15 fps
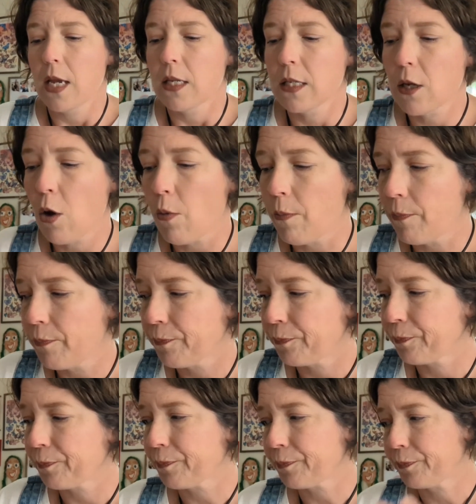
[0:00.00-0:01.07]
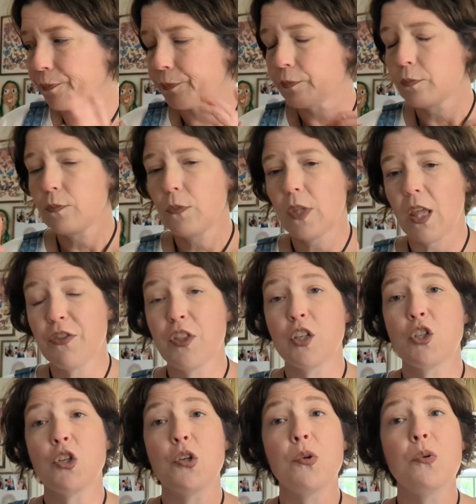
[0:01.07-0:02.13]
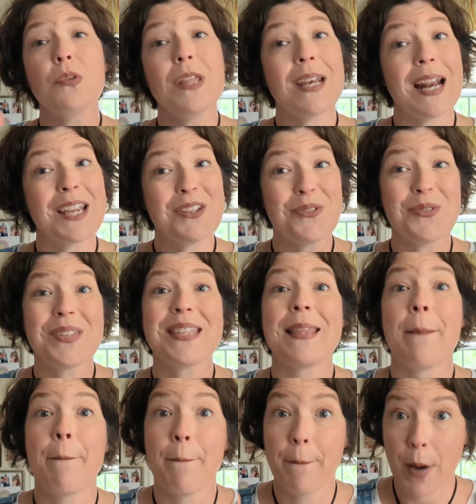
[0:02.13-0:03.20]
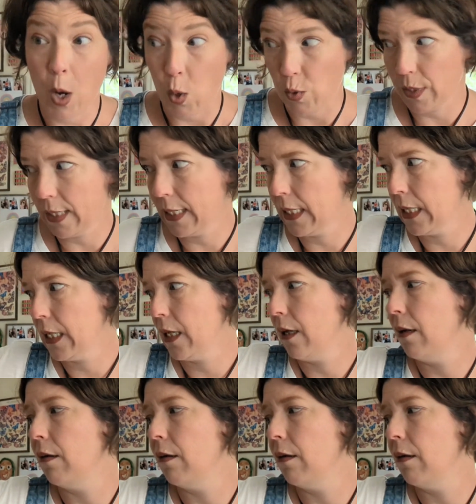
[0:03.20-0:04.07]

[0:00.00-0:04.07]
So the two that I use the most,